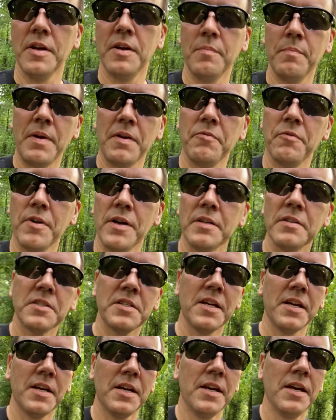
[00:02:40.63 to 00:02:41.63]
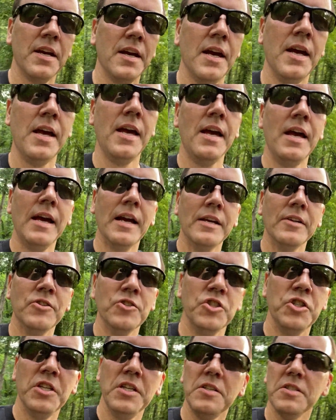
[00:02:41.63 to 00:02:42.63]
My friends,
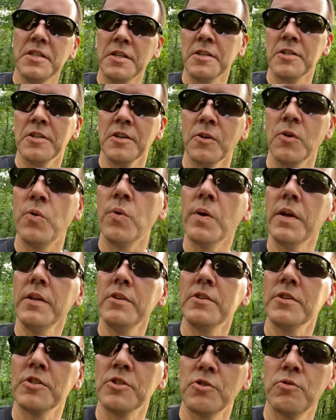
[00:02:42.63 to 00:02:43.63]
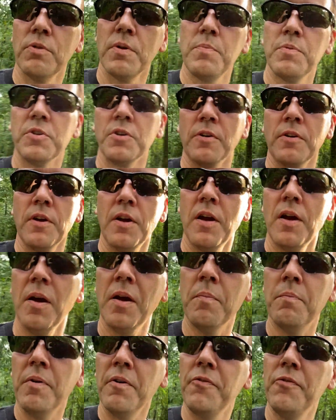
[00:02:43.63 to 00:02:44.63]
Jesus, according to Scripture,
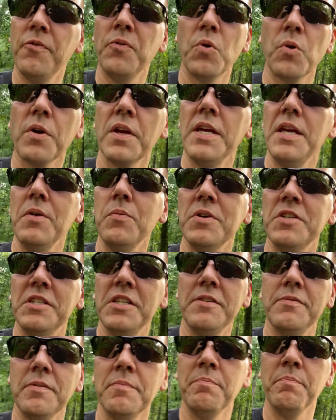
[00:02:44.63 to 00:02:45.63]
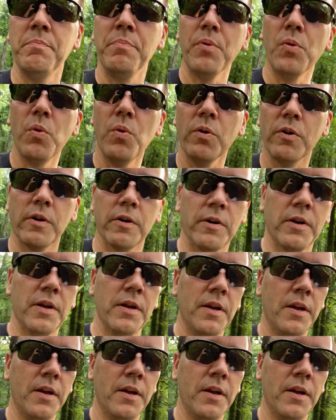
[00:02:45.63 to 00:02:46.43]
before he was even born,